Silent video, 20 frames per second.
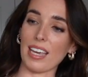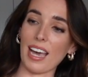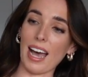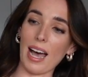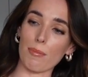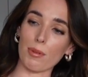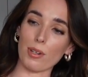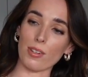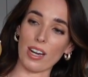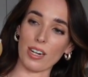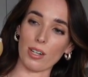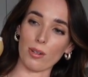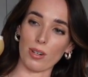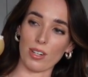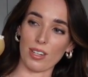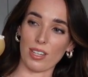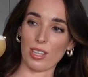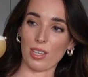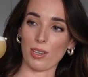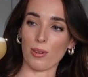the amaretto
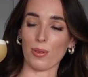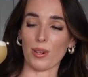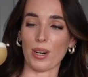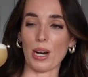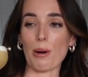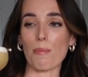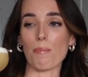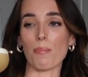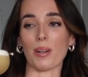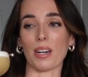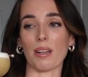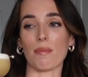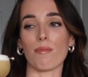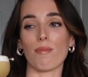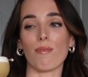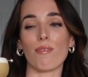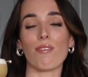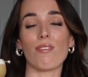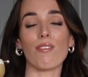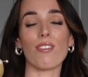liqueur, but I'm
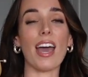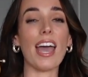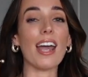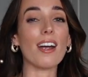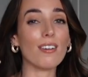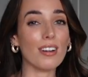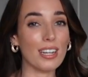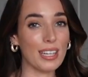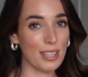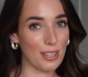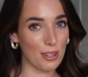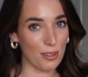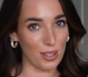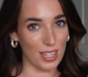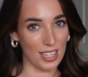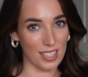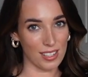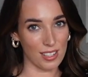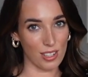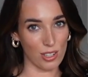very
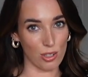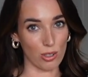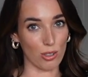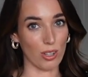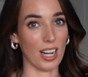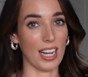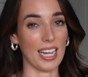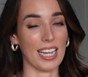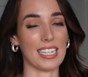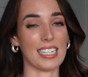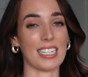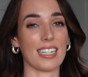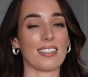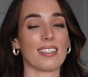curious to try it